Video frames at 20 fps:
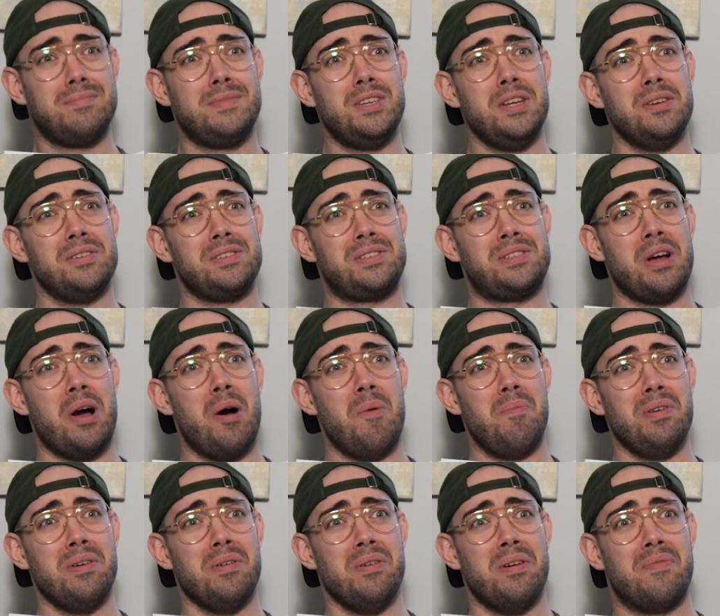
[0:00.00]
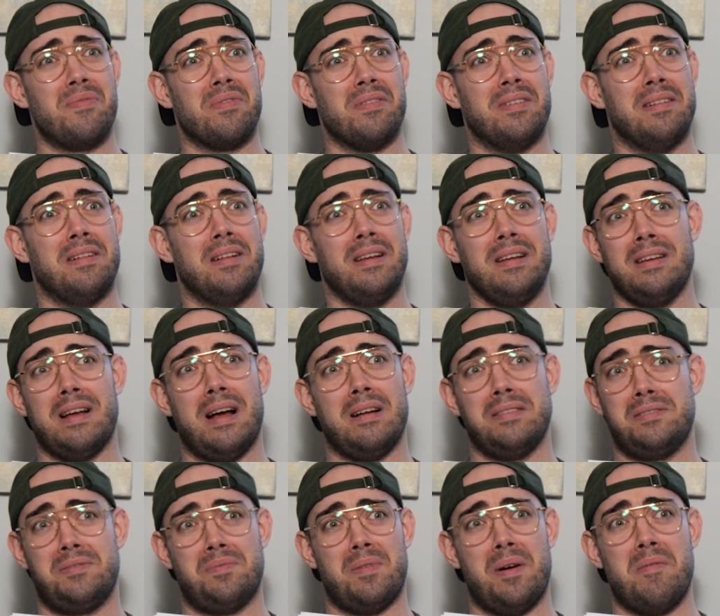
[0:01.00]
You're so beautiful!
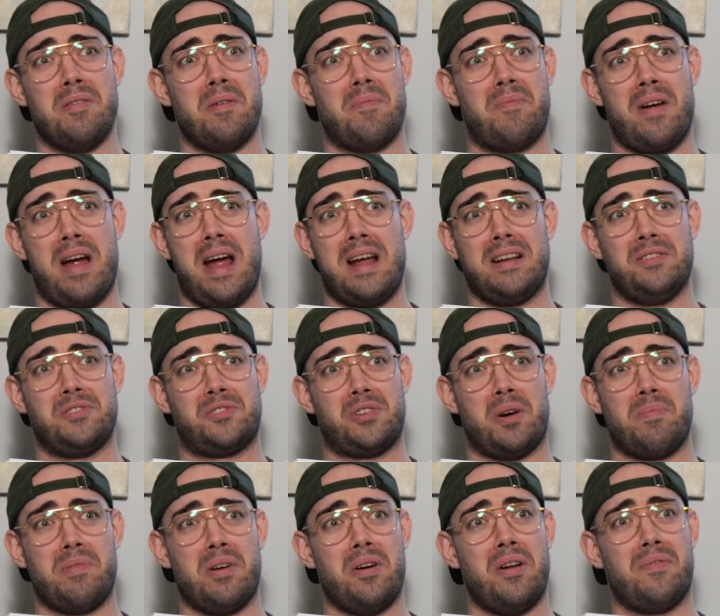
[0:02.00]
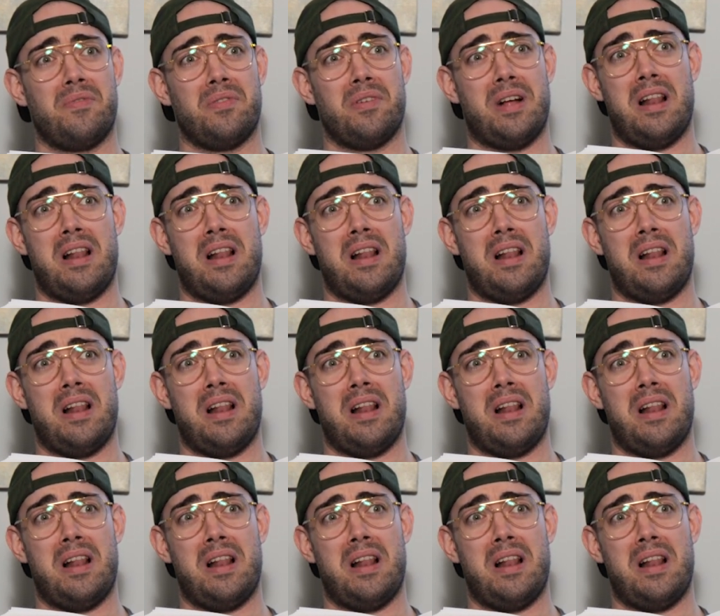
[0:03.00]
You're so beautiful,